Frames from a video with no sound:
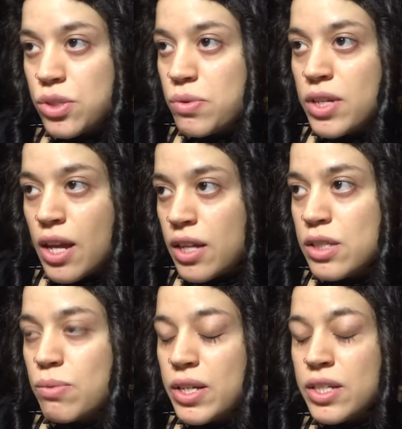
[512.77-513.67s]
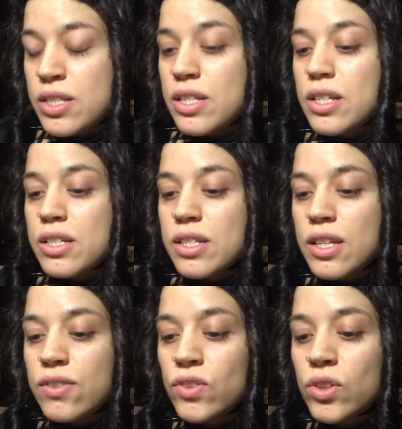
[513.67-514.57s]
doing X, Y, and Z is
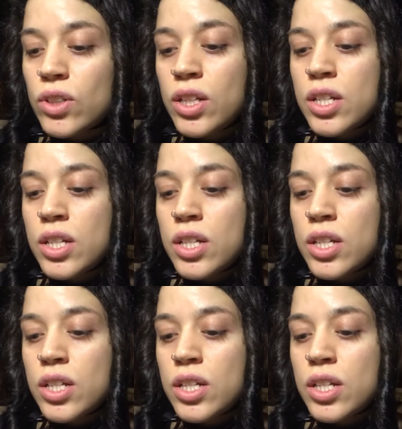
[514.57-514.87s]
evil